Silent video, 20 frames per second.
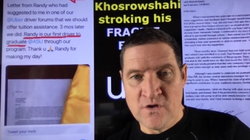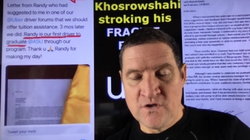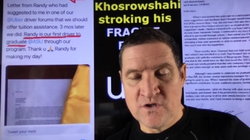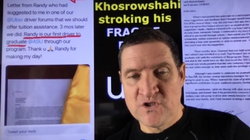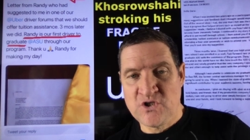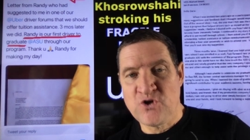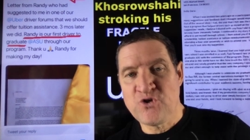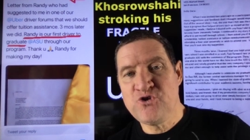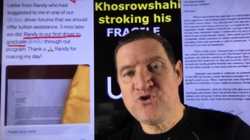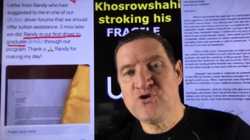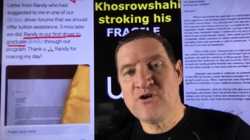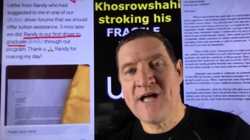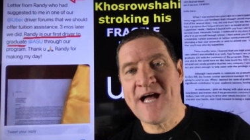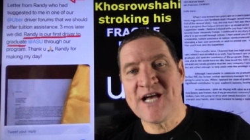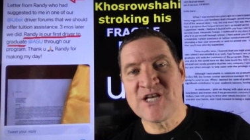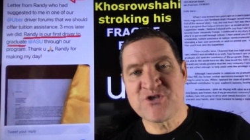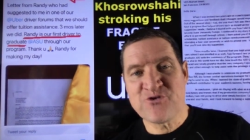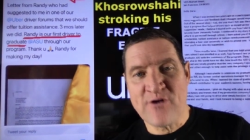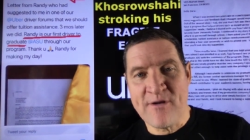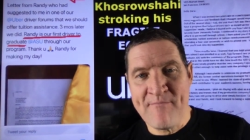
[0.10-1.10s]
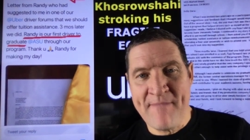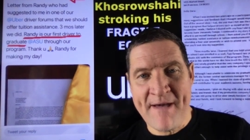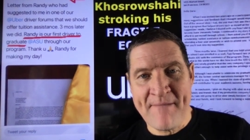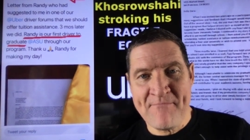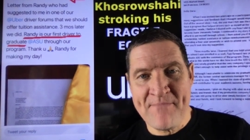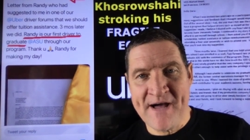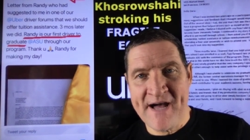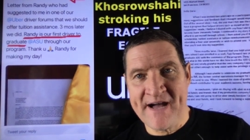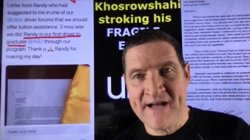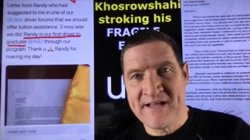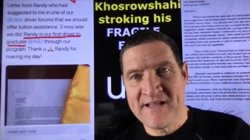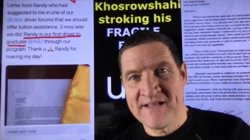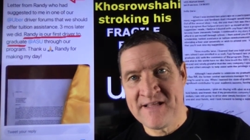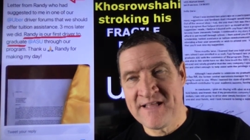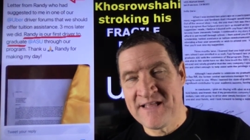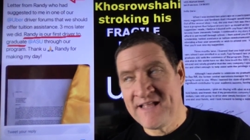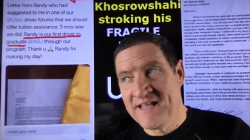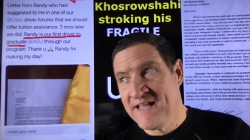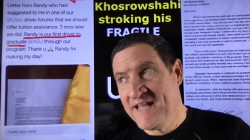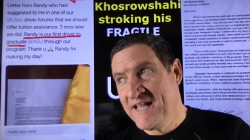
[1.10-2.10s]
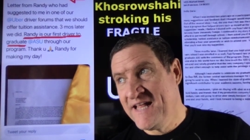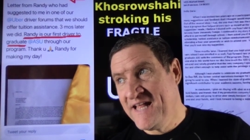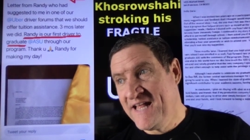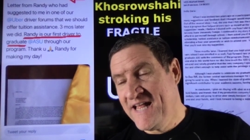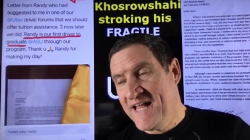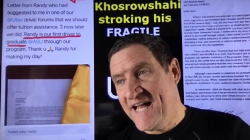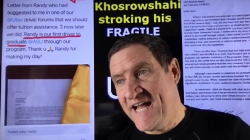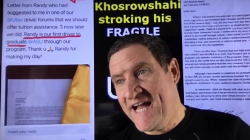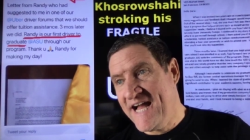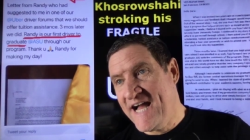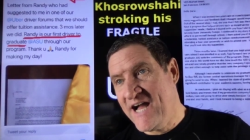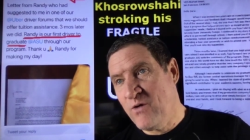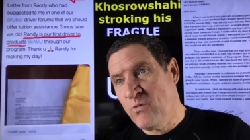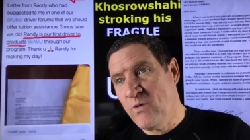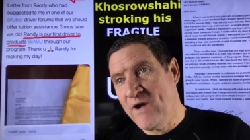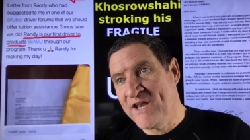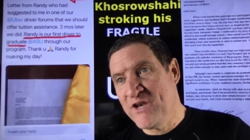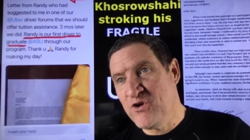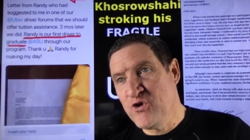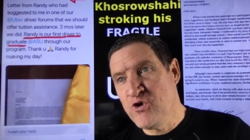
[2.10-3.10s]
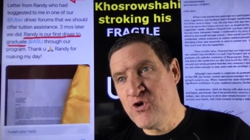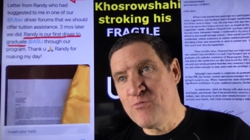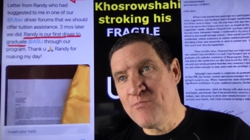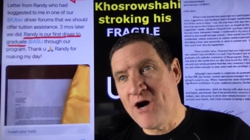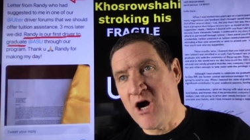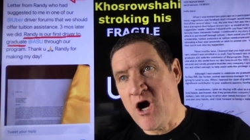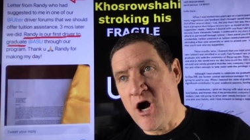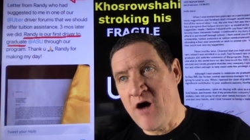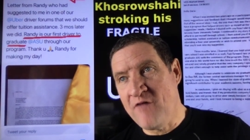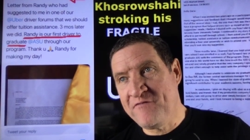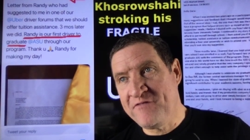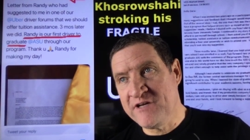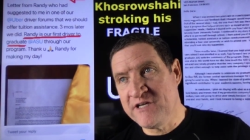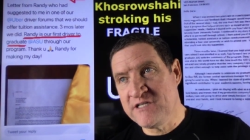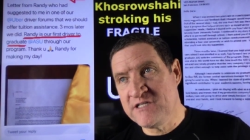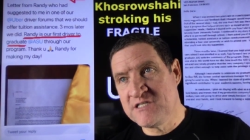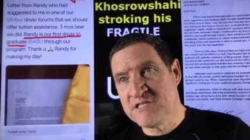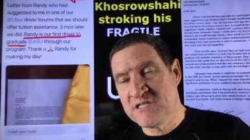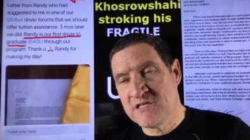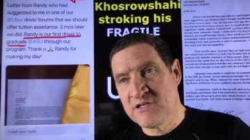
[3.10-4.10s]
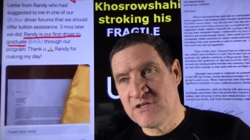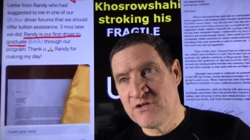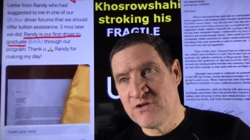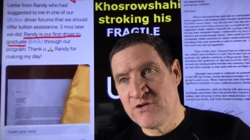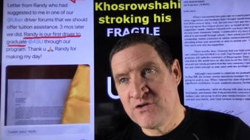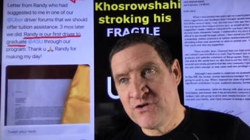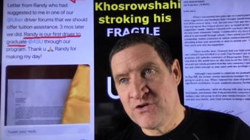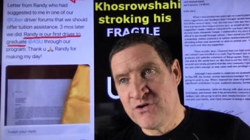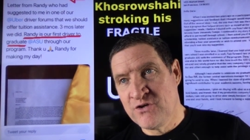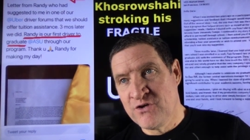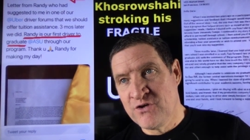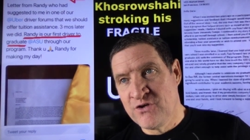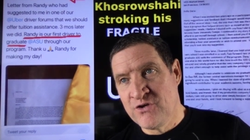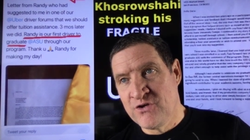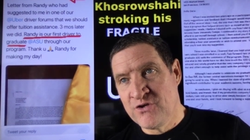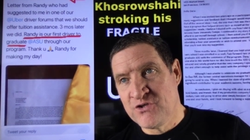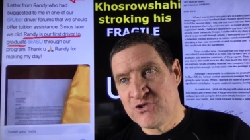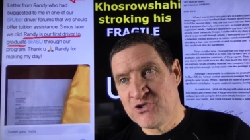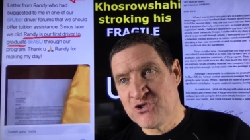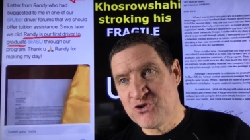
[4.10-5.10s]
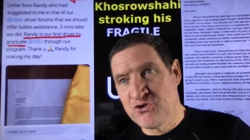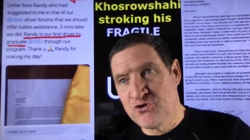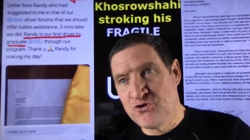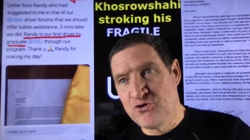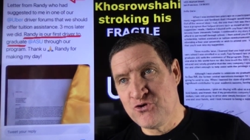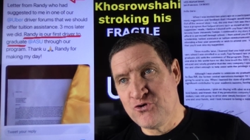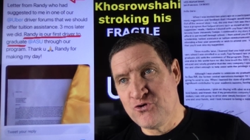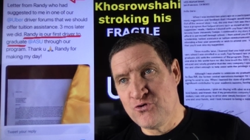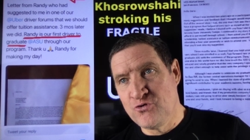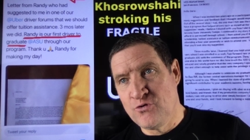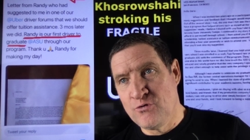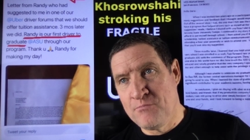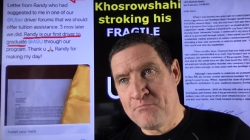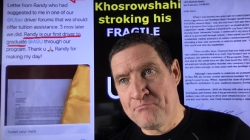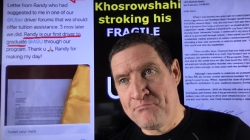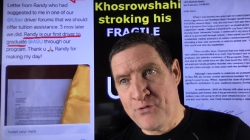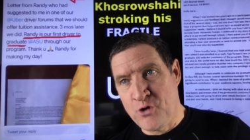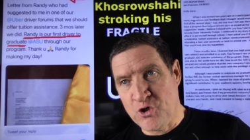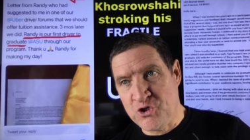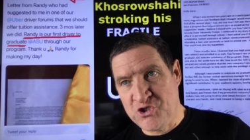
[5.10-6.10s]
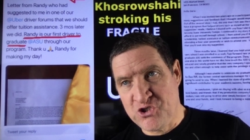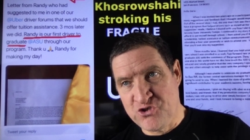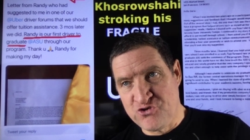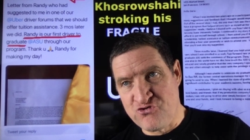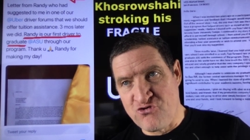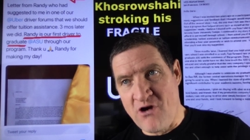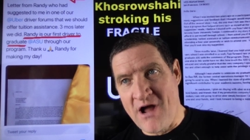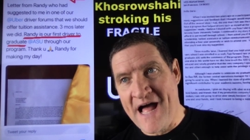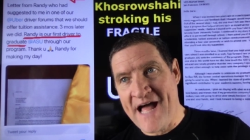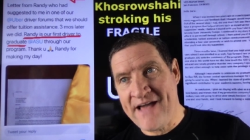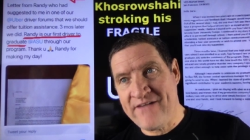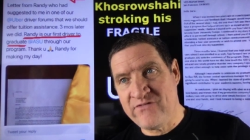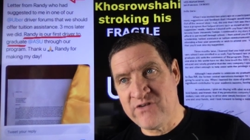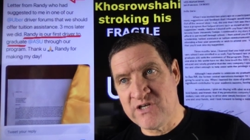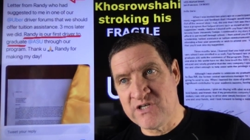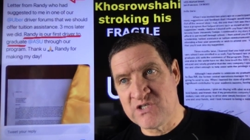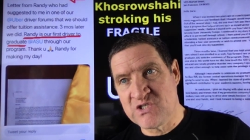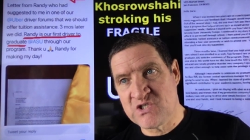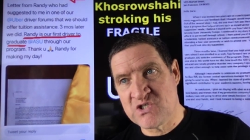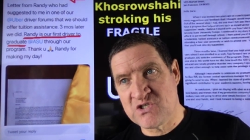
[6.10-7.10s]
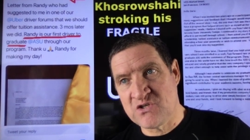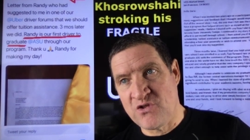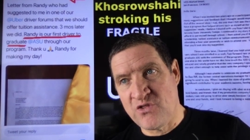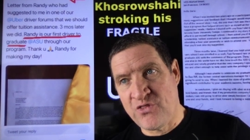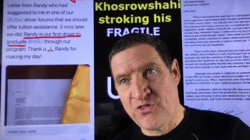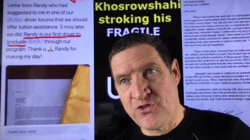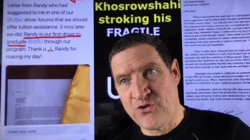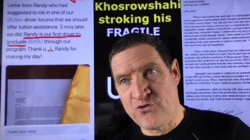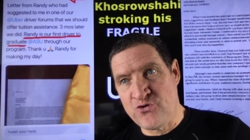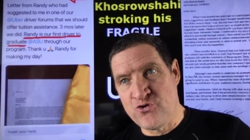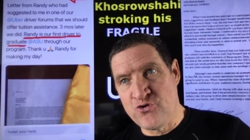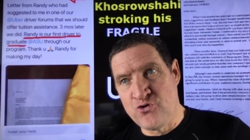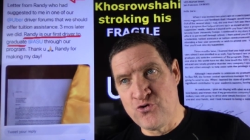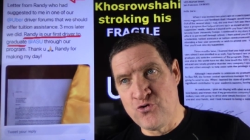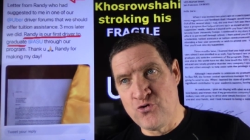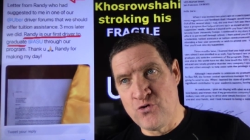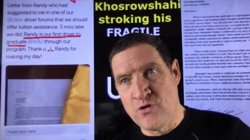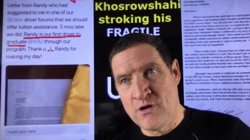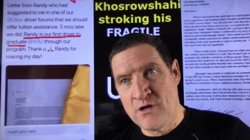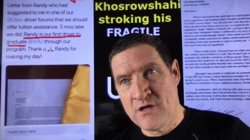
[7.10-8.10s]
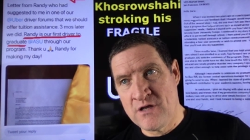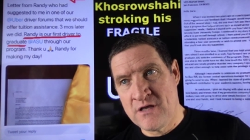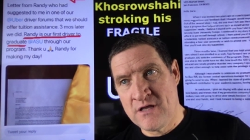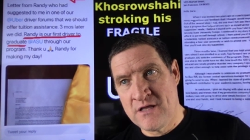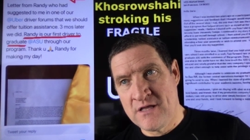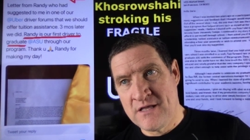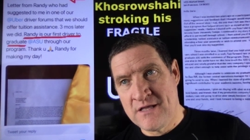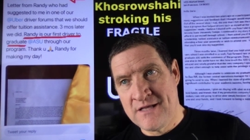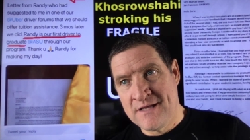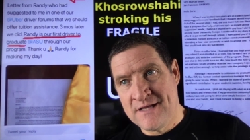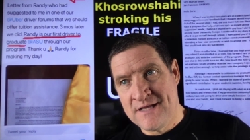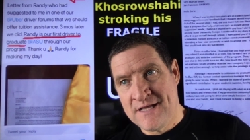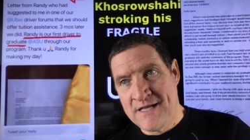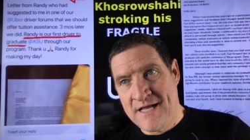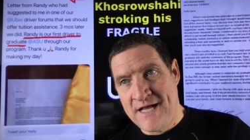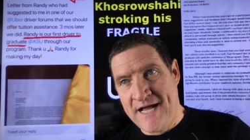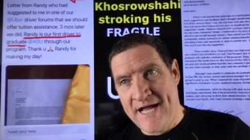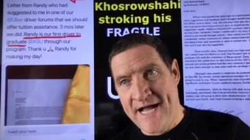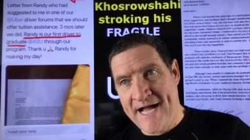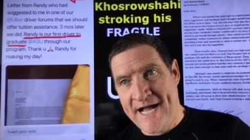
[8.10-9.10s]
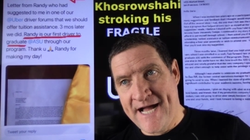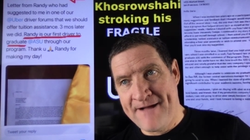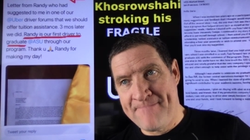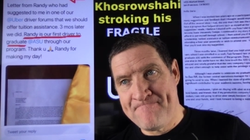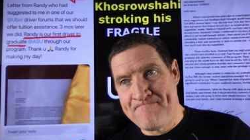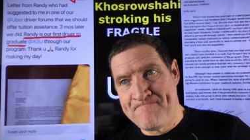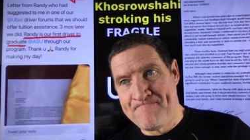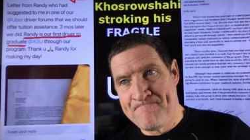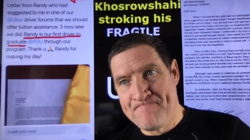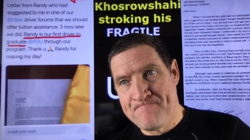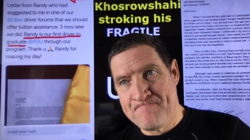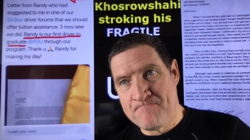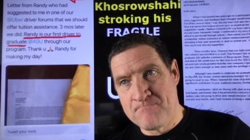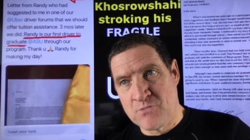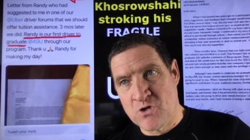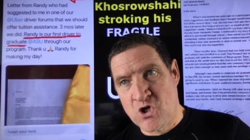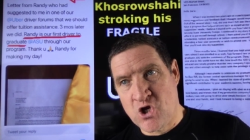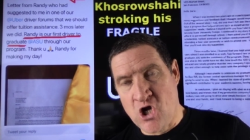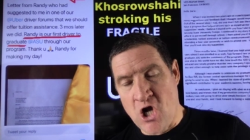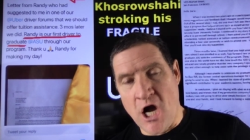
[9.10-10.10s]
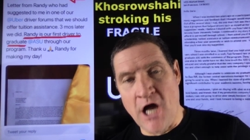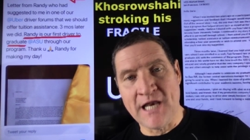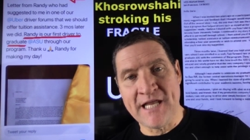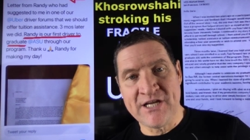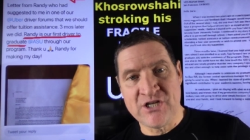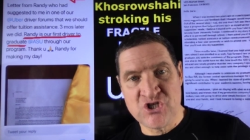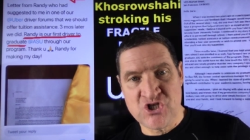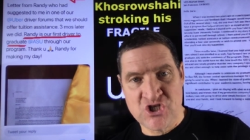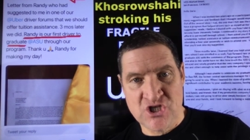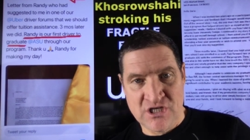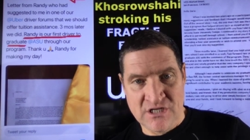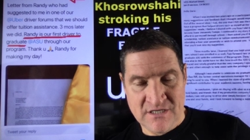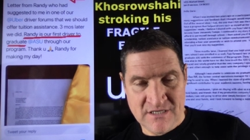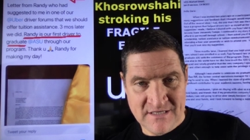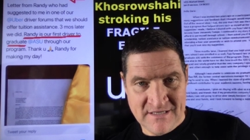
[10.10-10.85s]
So do you guys remember uh, when Uber offered to put drivers through um, college